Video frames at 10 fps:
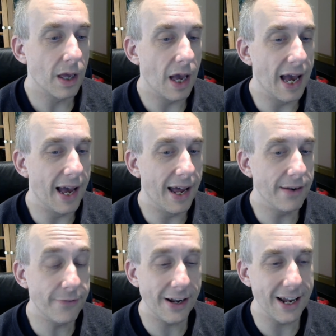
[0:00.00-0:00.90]

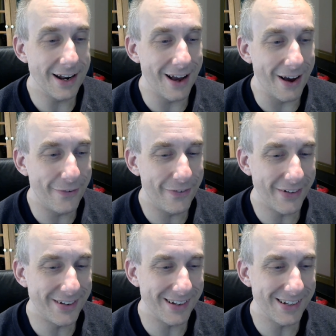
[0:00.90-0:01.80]
And funnily enough,
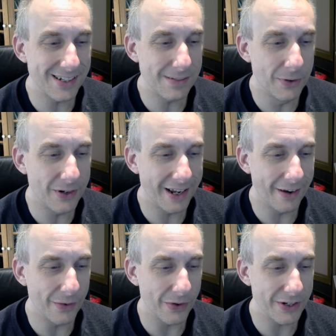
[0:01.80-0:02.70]
this morning
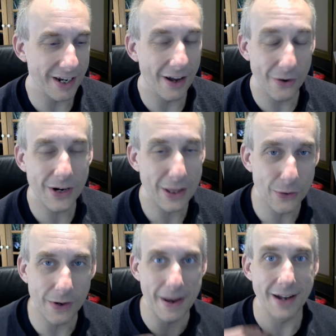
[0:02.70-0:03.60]
I was watching, I'd already
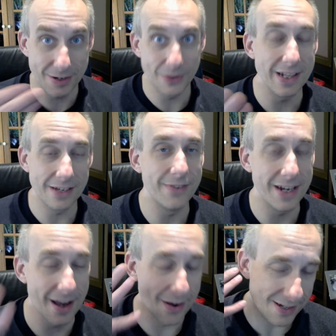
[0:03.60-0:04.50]
thought about doing this
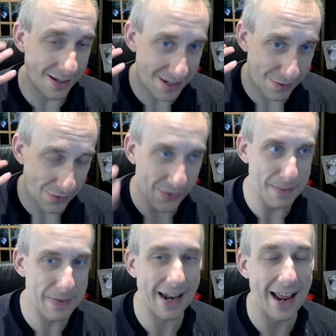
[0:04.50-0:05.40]
video, so this is
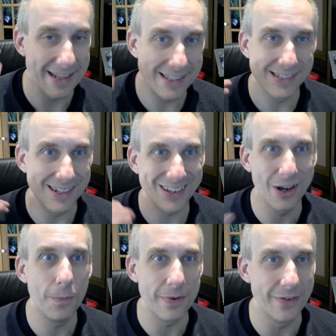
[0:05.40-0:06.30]
already planned. This isn't a
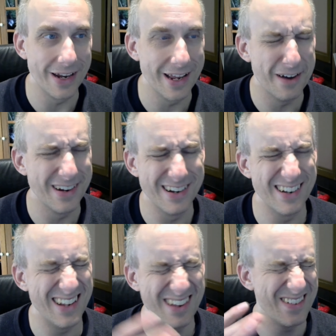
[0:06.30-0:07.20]
copy video,
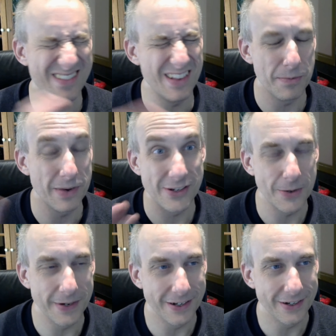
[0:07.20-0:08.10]
and it'd be
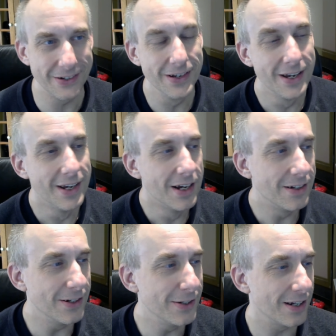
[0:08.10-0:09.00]
stupid to
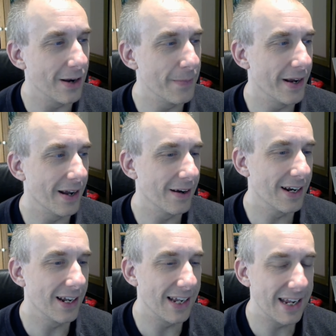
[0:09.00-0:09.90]
do so, but I'm
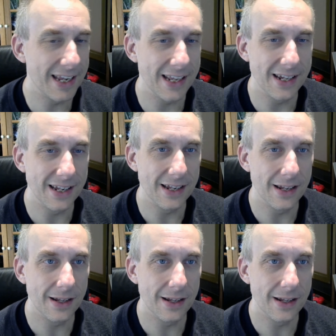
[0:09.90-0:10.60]
going to link in